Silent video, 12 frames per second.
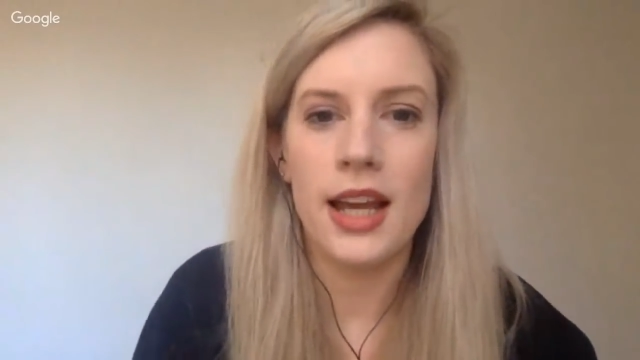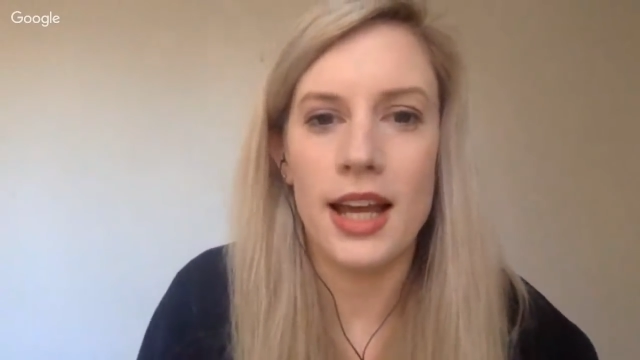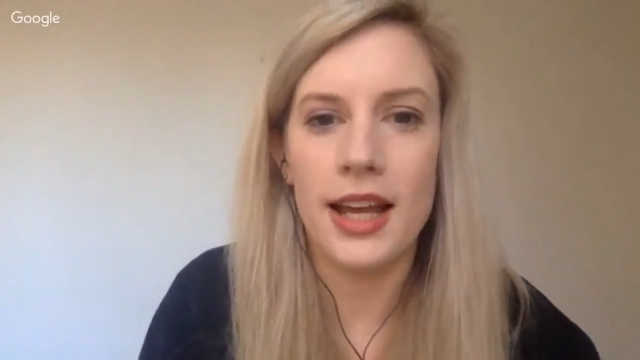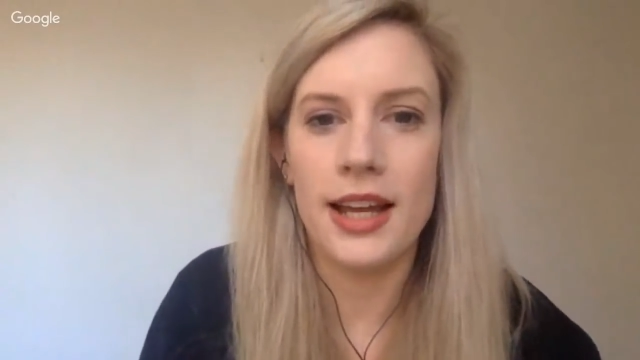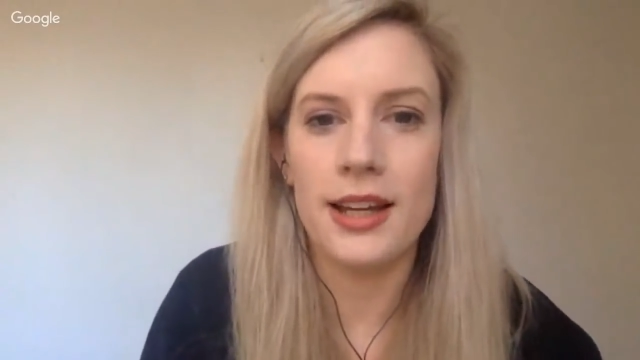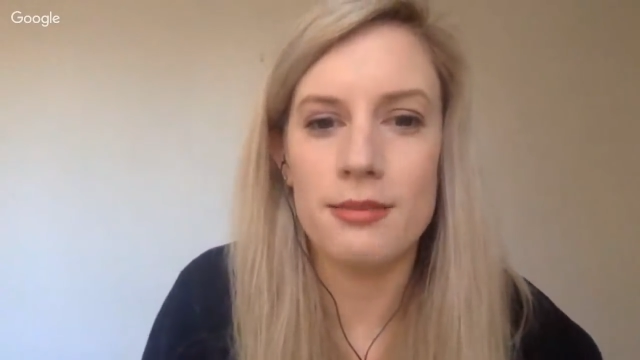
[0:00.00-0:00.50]

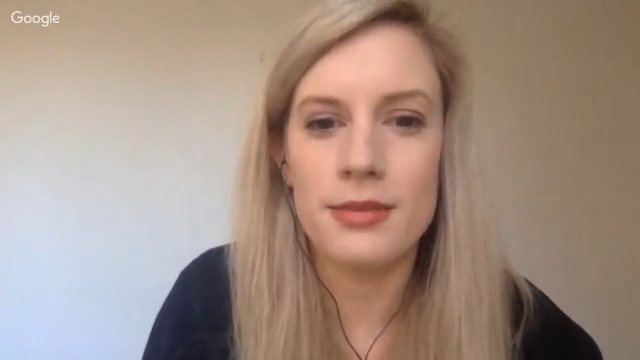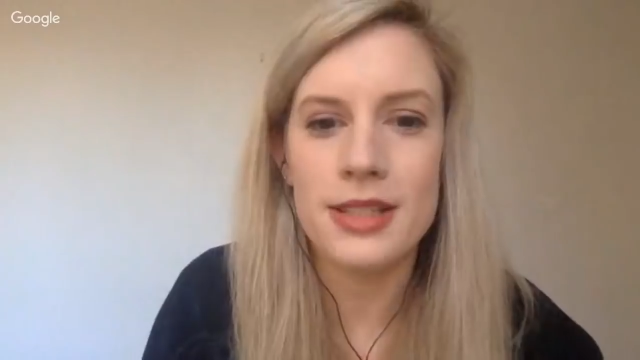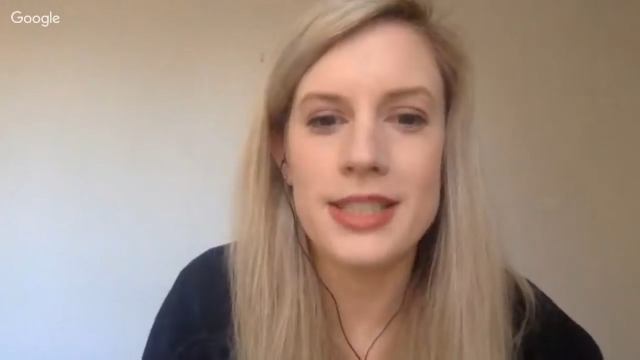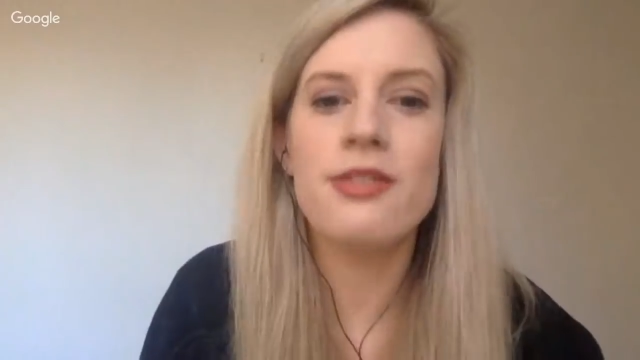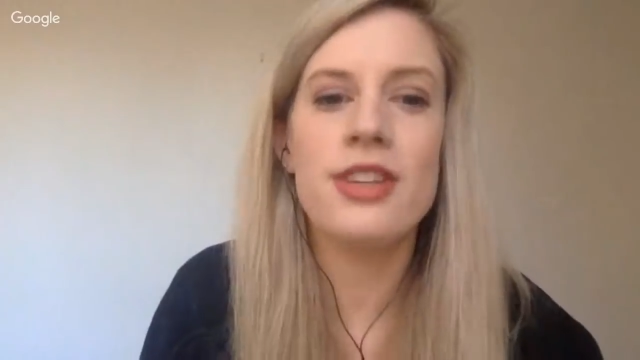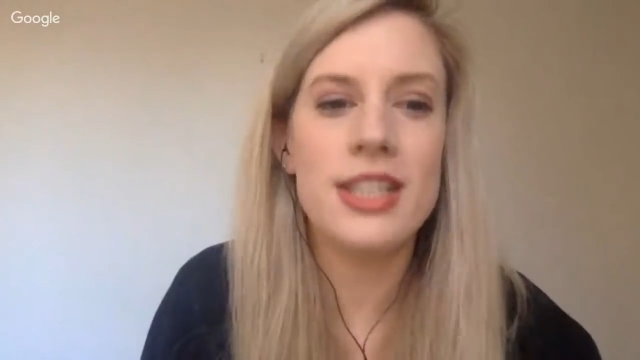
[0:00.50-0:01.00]

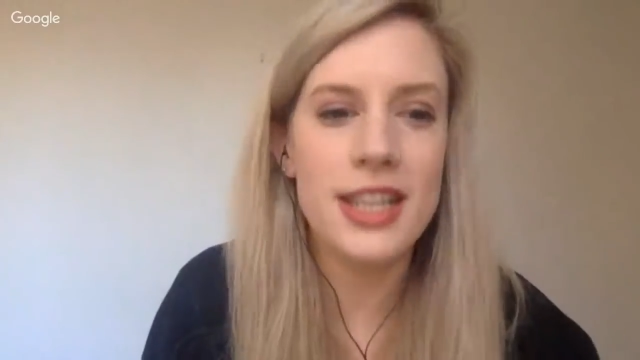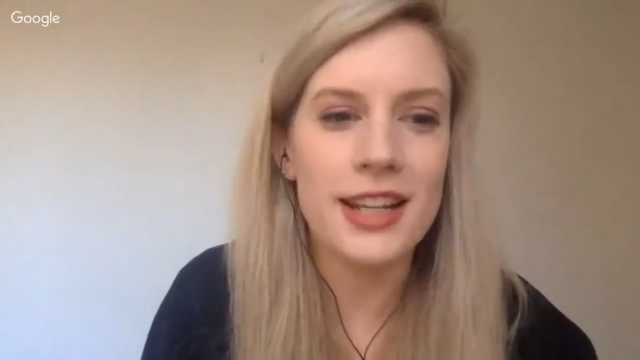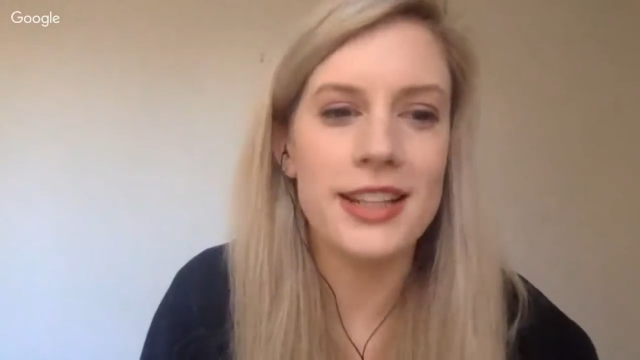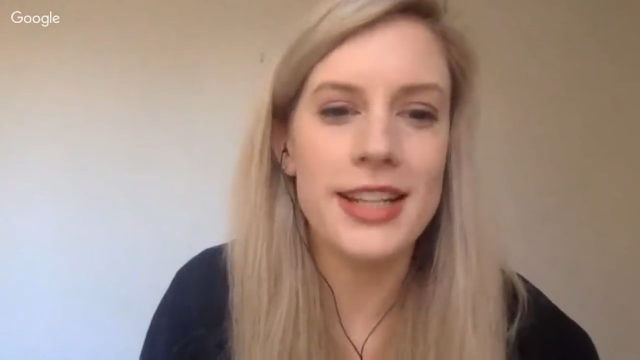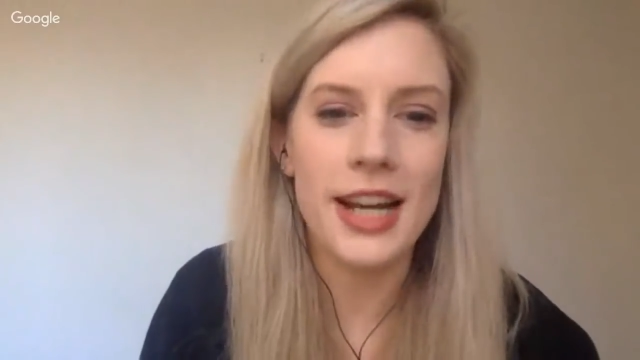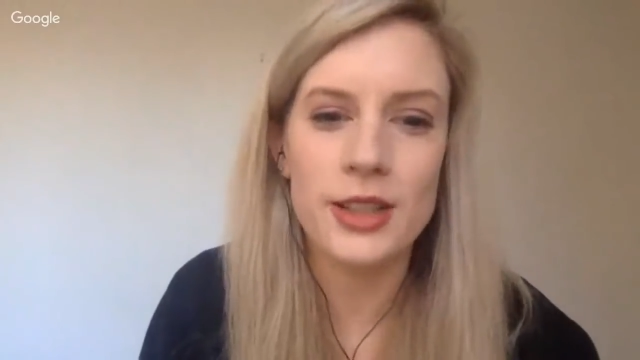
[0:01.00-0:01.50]

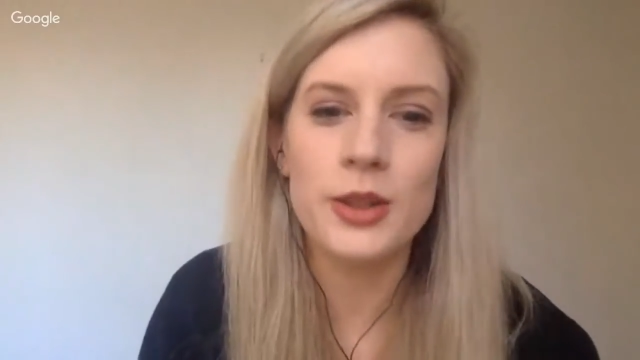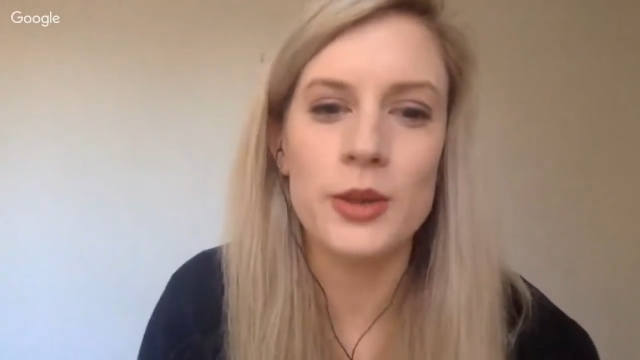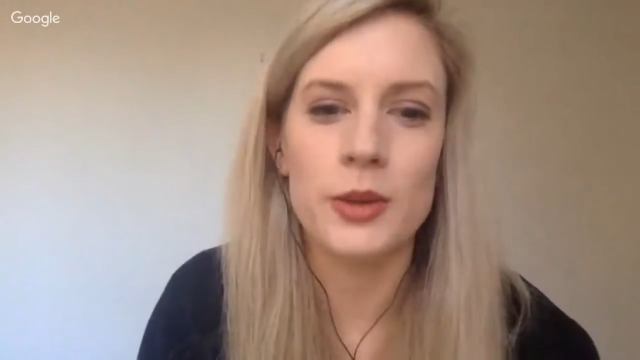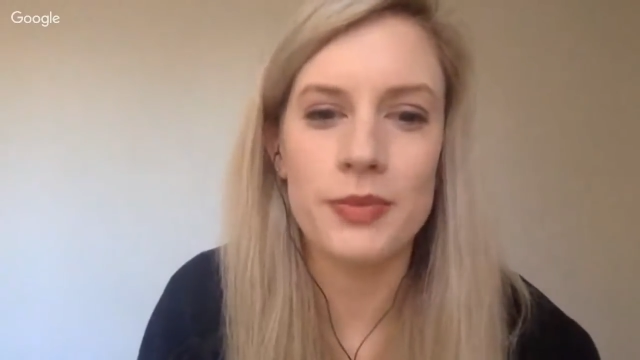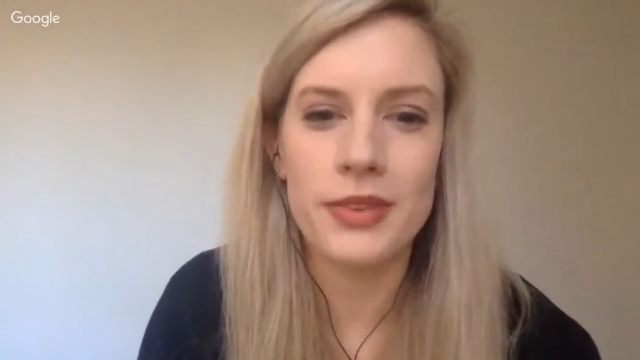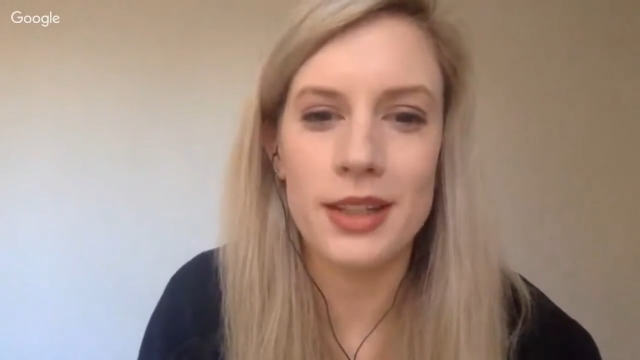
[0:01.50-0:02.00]
CVT, yeah, cool.